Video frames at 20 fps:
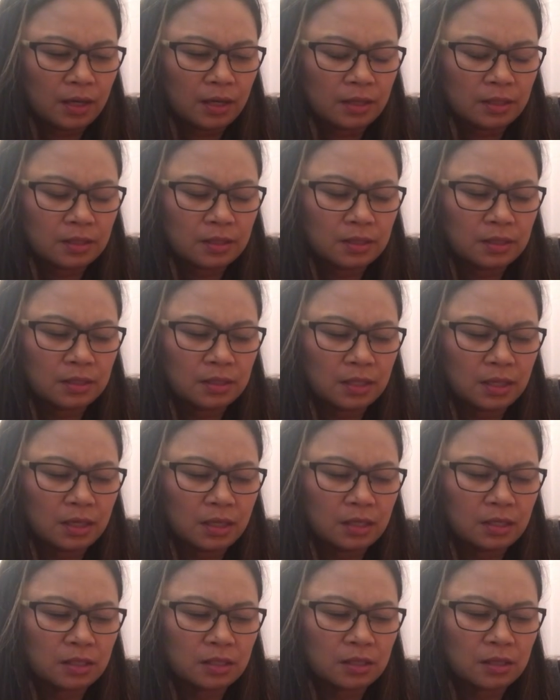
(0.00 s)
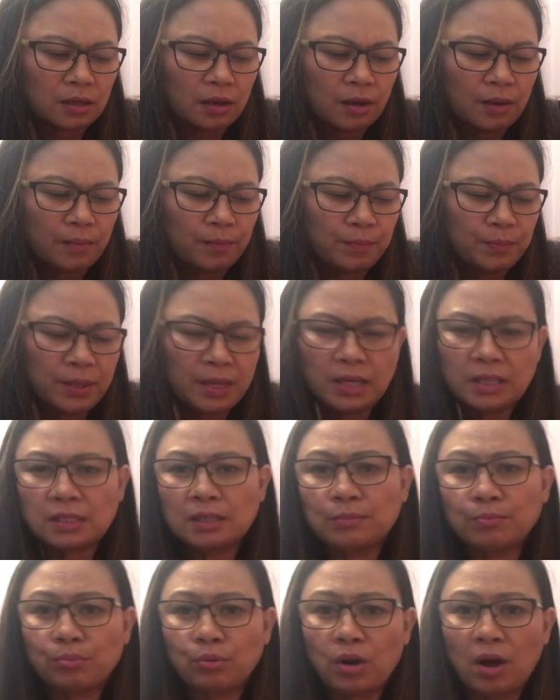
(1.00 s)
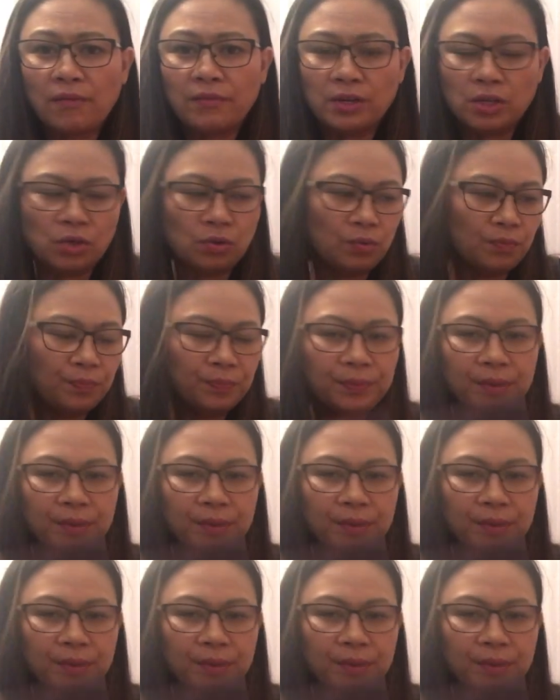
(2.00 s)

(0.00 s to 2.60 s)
6 B as in Bravo.